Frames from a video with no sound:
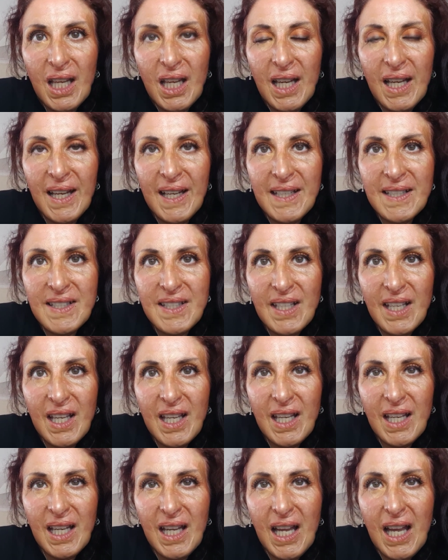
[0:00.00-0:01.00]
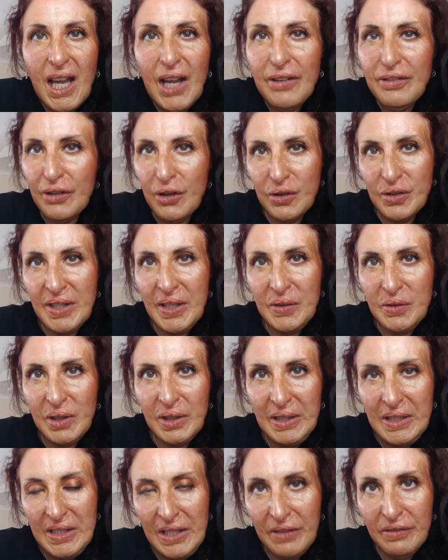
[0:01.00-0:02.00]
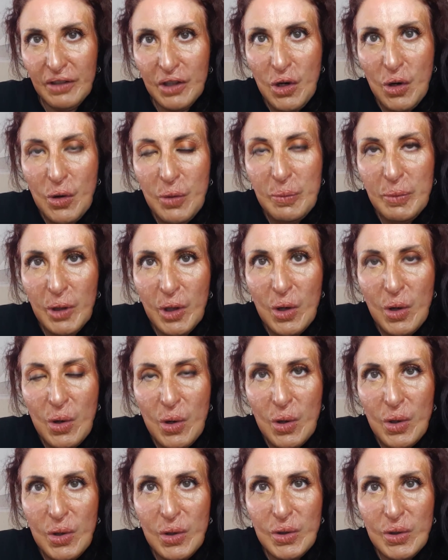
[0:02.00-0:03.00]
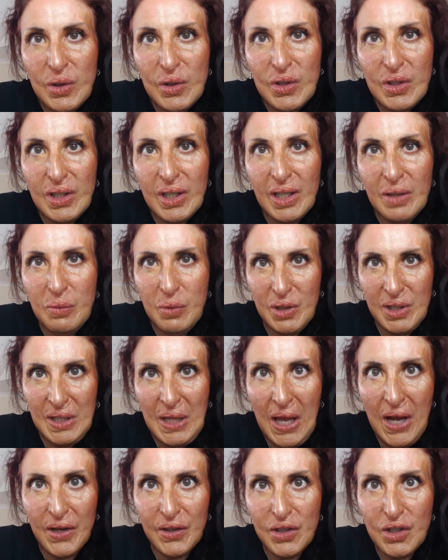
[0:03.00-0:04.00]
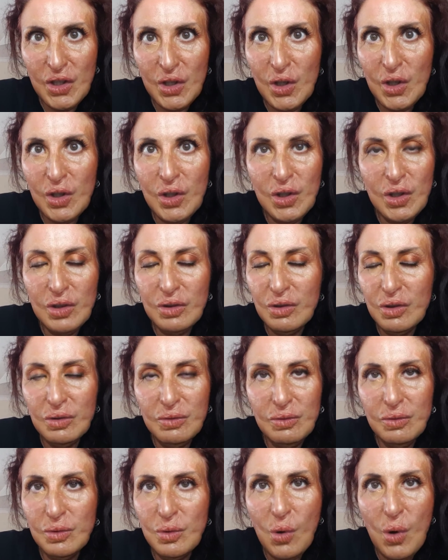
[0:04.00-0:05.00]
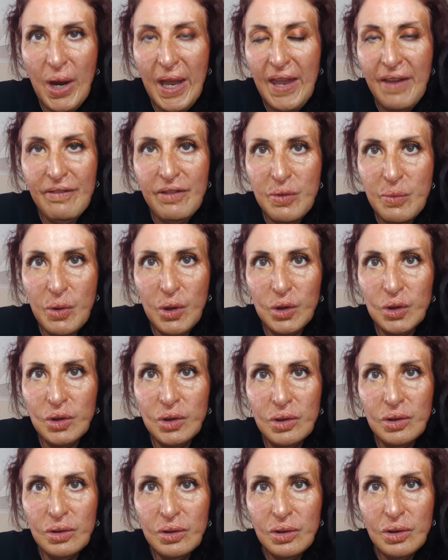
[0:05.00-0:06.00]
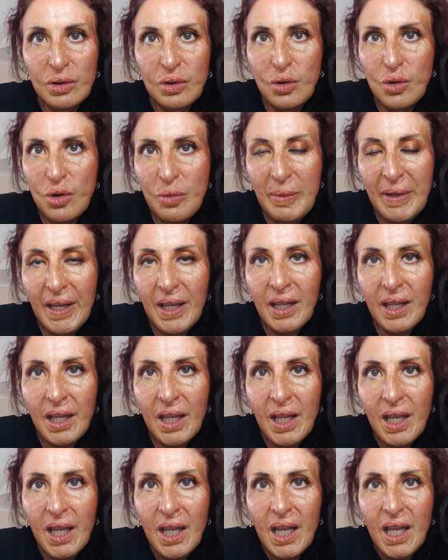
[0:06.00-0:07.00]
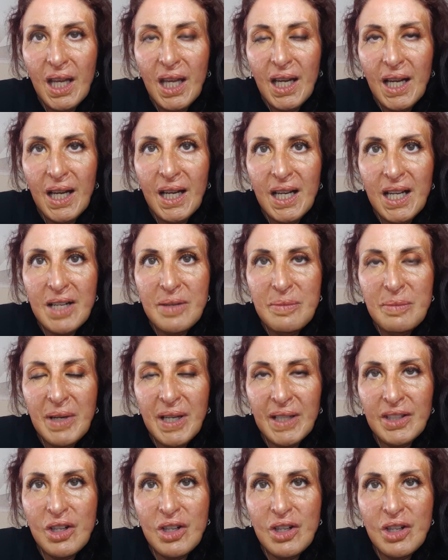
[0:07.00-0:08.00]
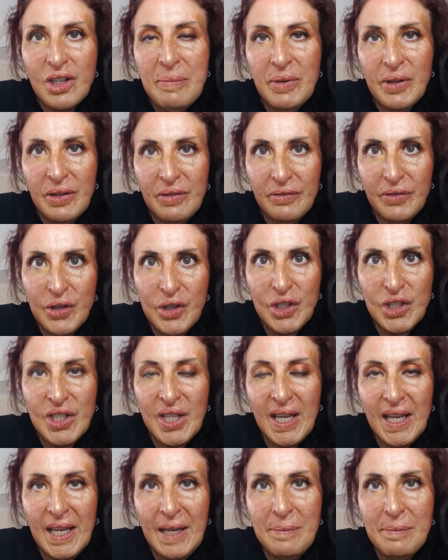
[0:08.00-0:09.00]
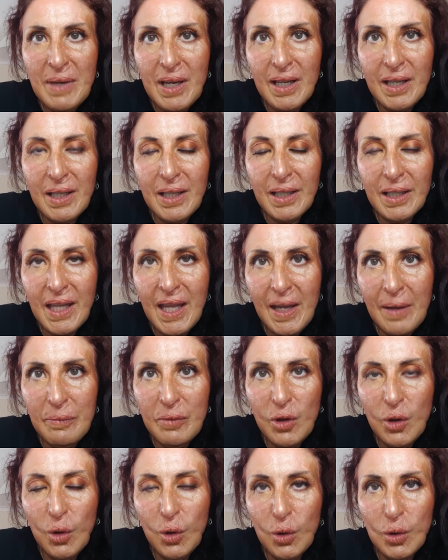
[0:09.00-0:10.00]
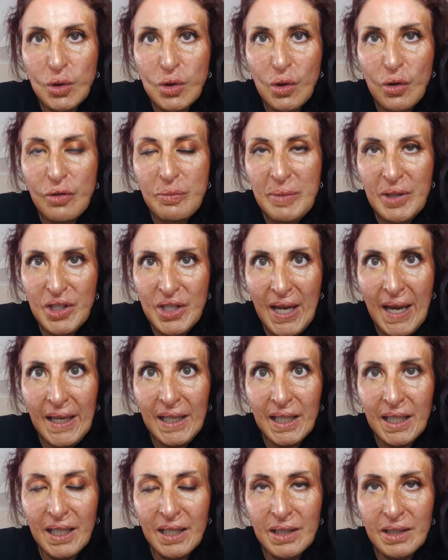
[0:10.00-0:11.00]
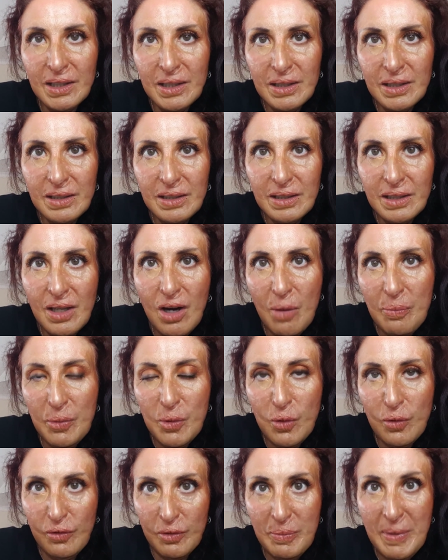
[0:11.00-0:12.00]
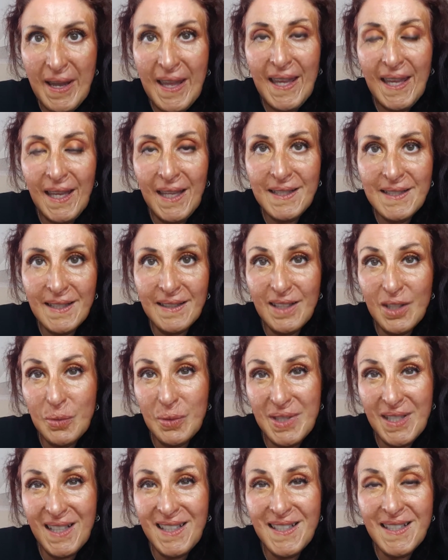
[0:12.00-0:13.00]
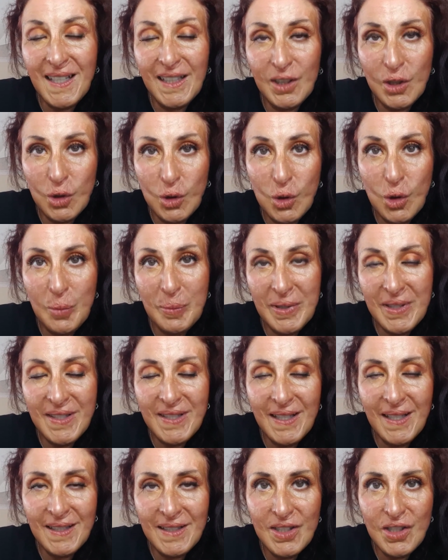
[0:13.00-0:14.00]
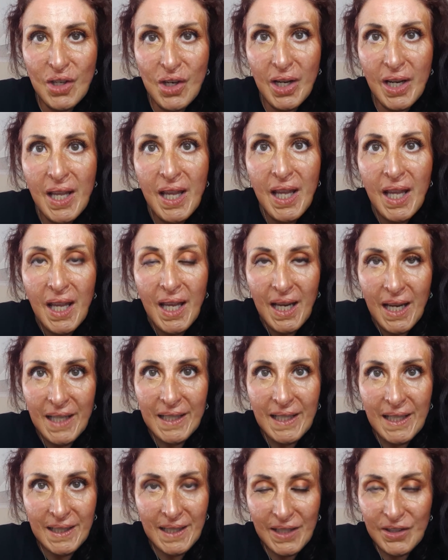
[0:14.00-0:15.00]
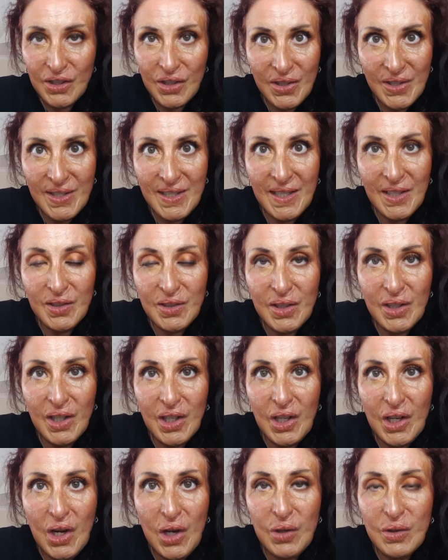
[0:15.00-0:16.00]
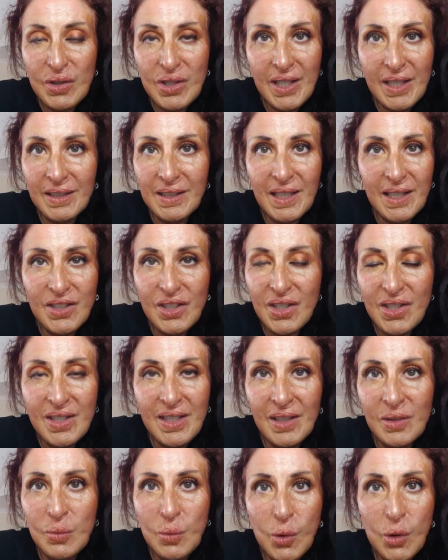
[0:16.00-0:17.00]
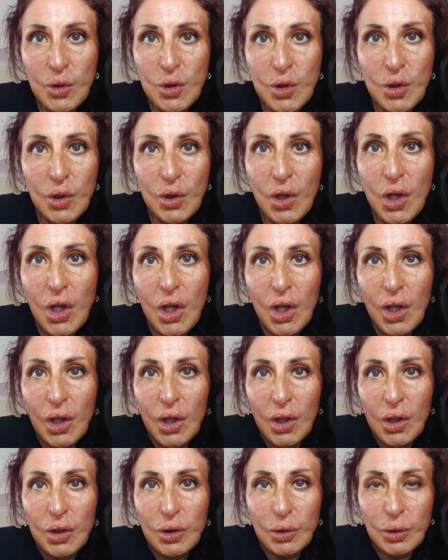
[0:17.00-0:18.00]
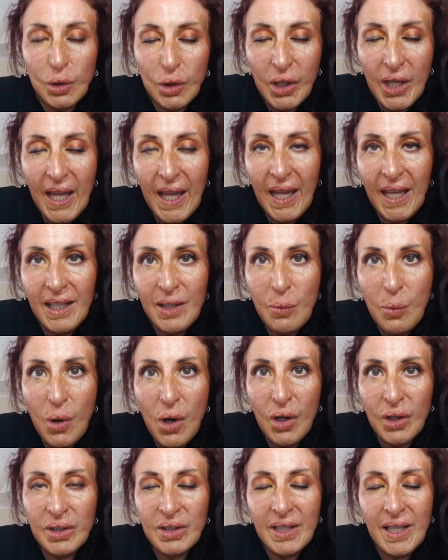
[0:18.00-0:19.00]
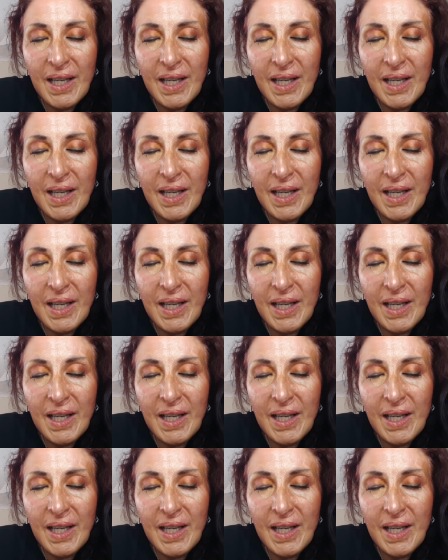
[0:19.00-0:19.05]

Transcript: And I found that really difficult because it was larger and not everyone knew me. And I remember the first time I kept the hood of my jacket up over my head, and this was inside a shopping centre, and I just stared at the ground. I just didn't want to look at anyone,